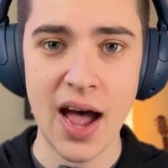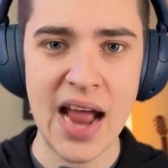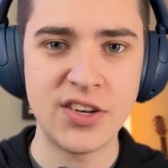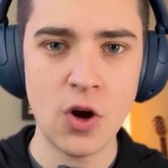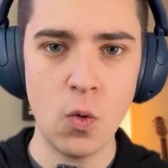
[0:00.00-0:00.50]

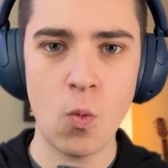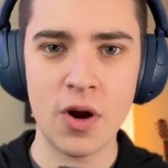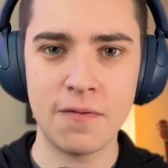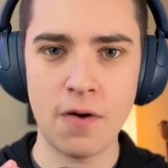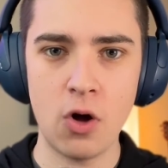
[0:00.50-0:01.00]
I don't
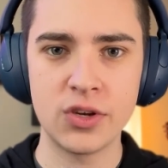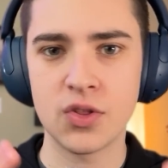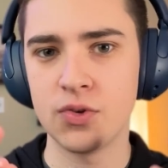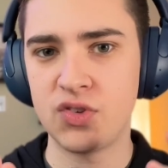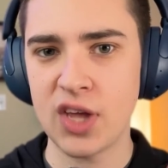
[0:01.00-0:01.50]
want to fall
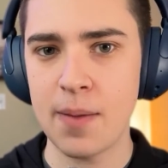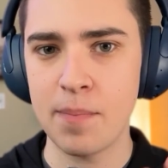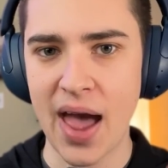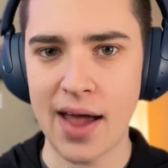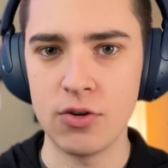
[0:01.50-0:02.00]
into those
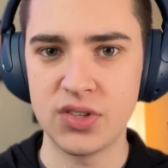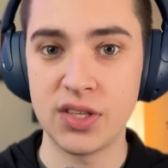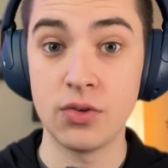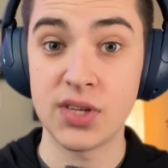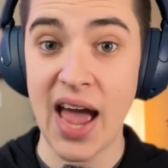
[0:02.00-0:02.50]
same patterns
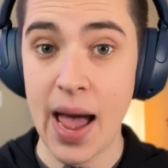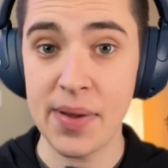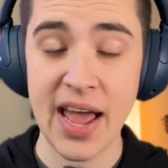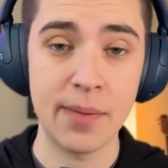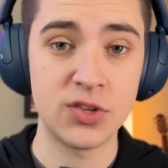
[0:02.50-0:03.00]
that those
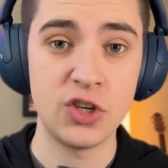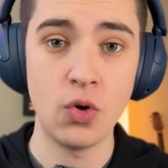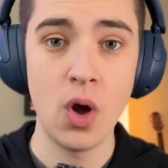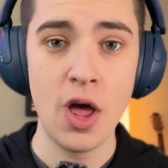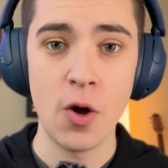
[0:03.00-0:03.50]
habit apps
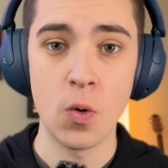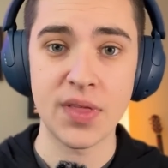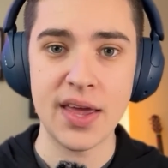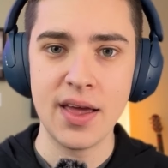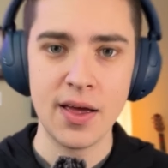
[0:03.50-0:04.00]
do where
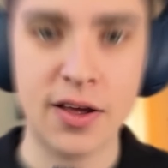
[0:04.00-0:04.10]
they